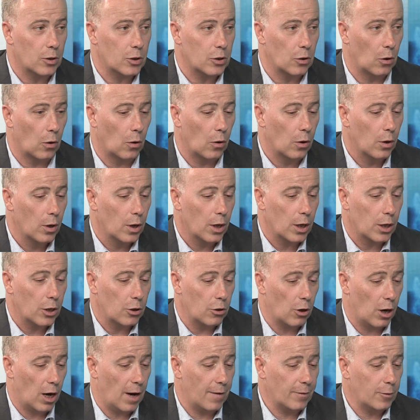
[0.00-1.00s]
So
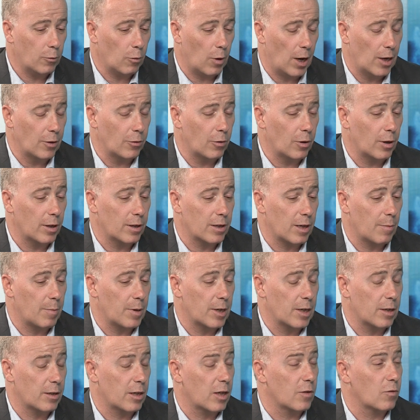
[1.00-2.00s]
you have to handle it as a
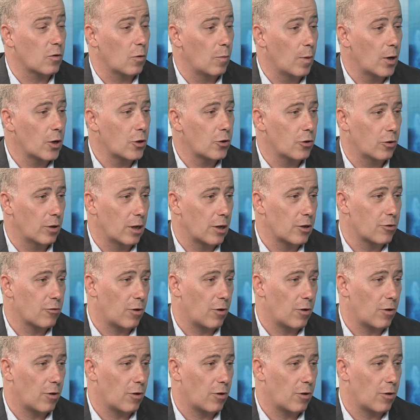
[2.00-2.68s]
business transformation and